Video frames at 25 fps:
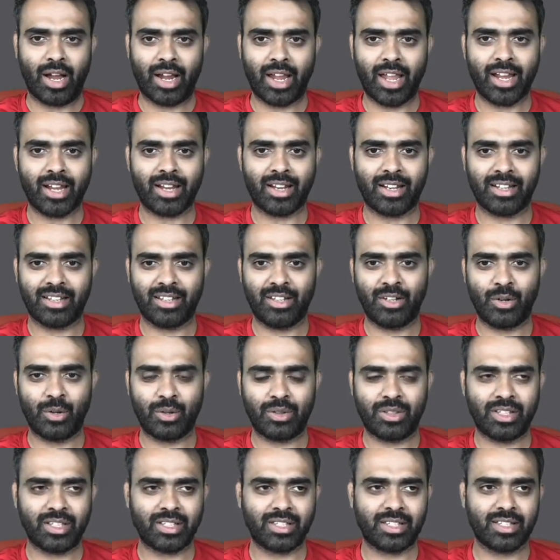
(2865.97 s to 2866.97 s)
again,
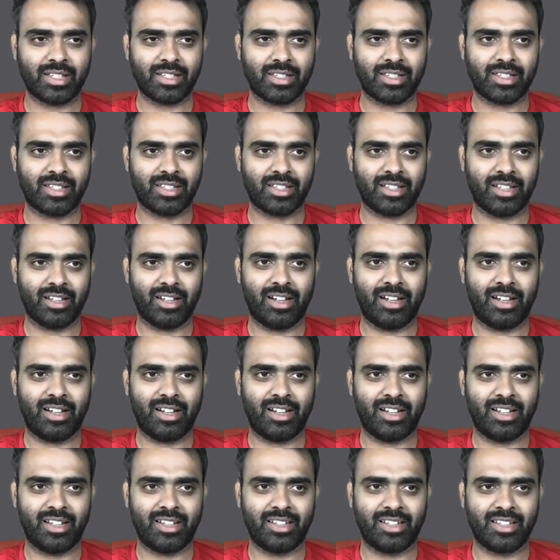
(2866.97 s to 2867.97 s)
this
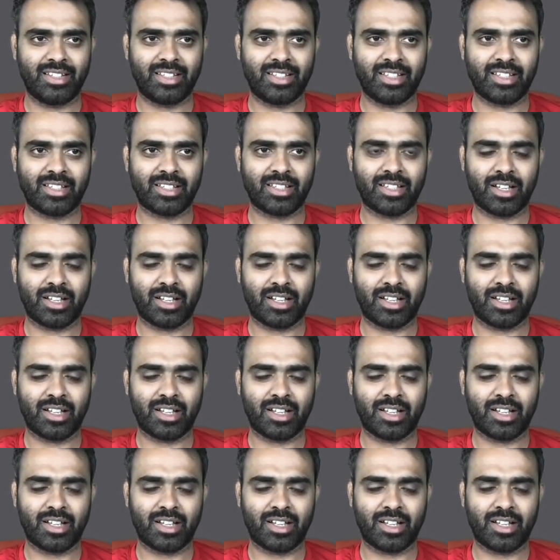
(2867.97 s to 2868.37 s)
is